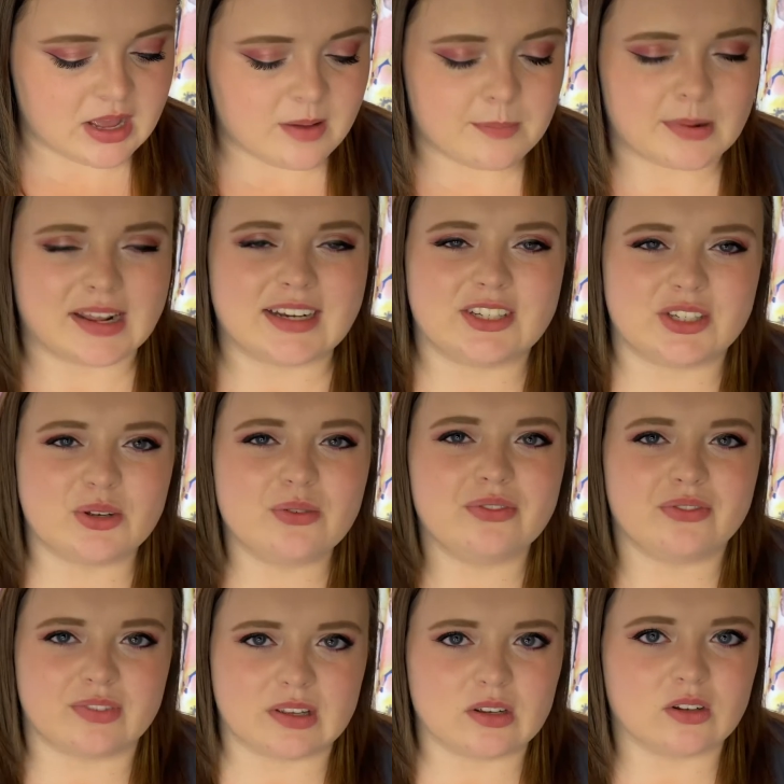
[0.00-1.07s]
But I do
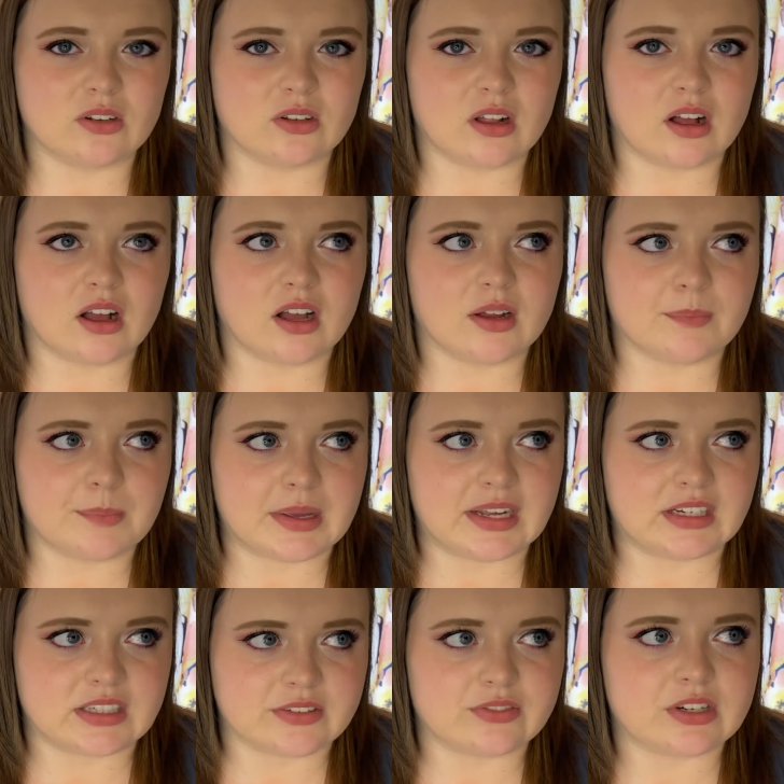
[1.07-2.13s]
feel a big
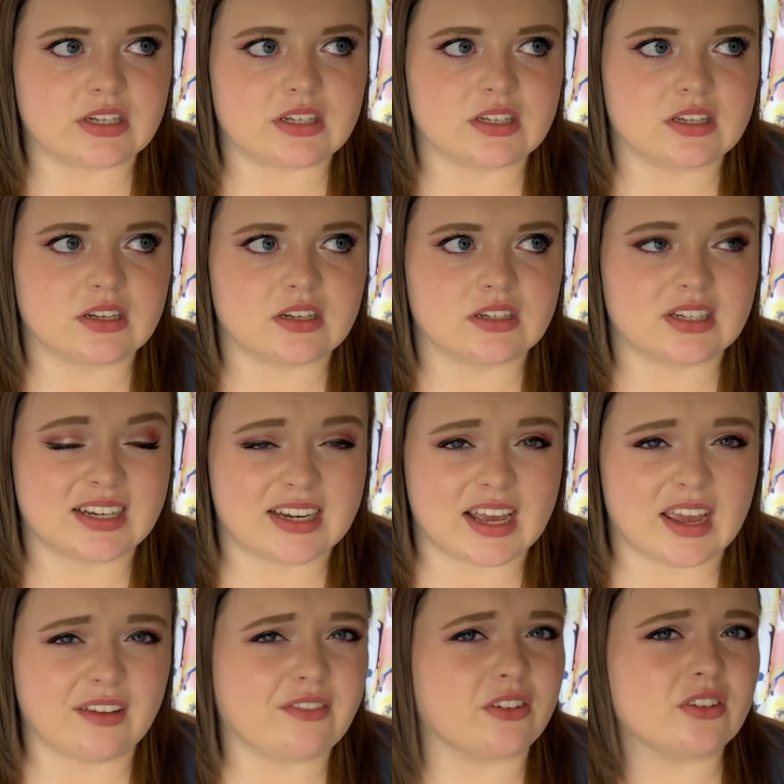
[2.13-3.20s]
difference
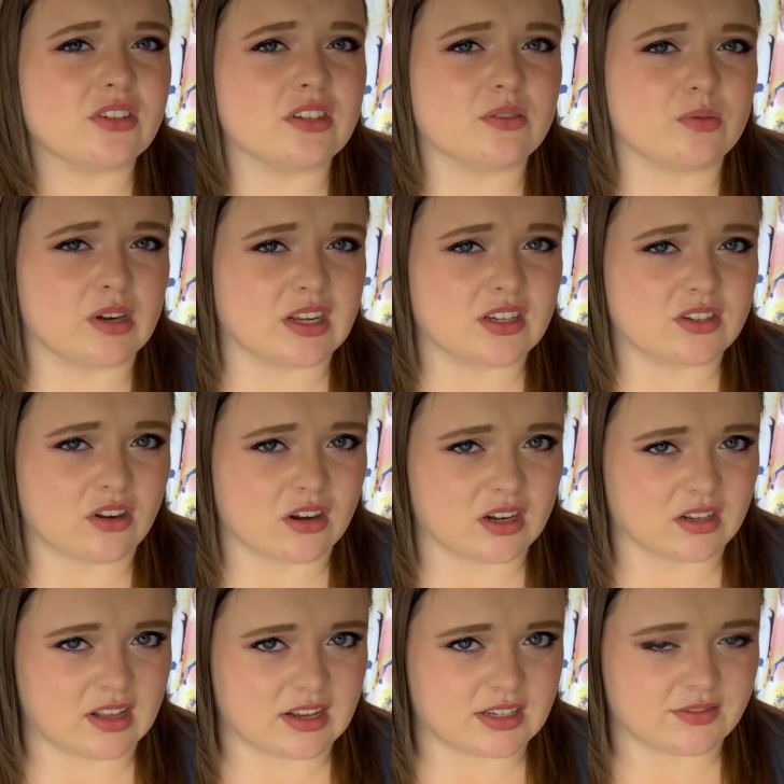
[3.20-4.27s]
today versus when I
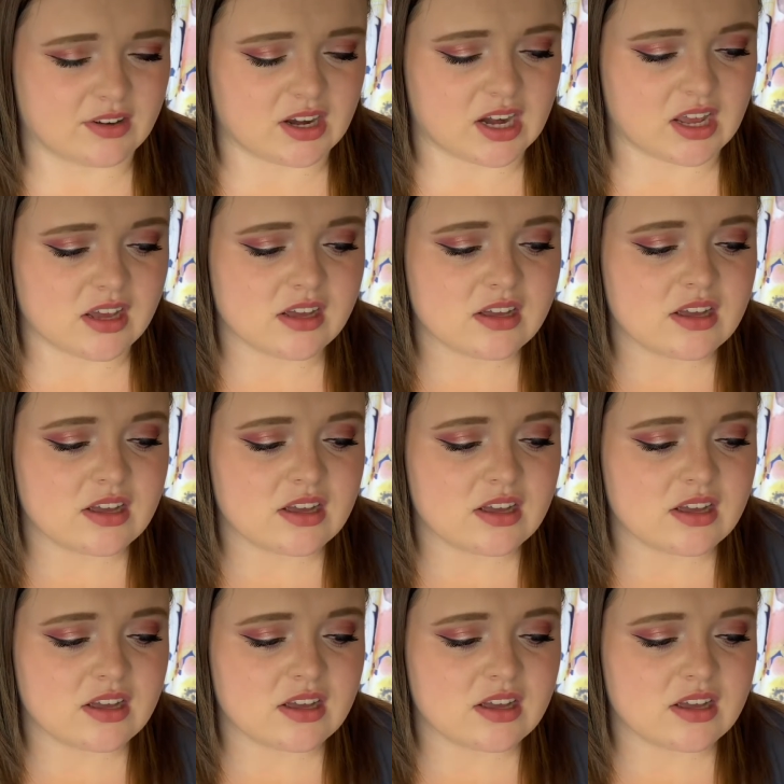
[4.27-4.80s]
started last Friday.